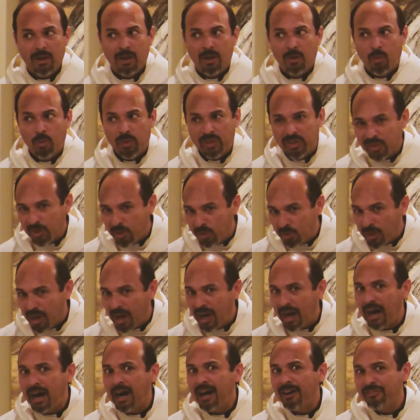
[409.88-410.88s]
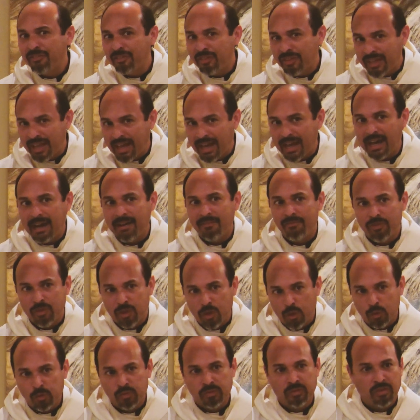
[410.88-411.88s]
we don't often have
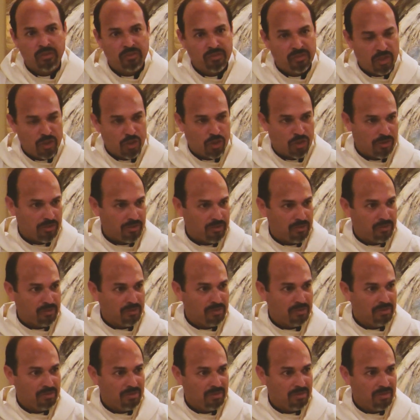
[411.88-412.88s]
those decisions.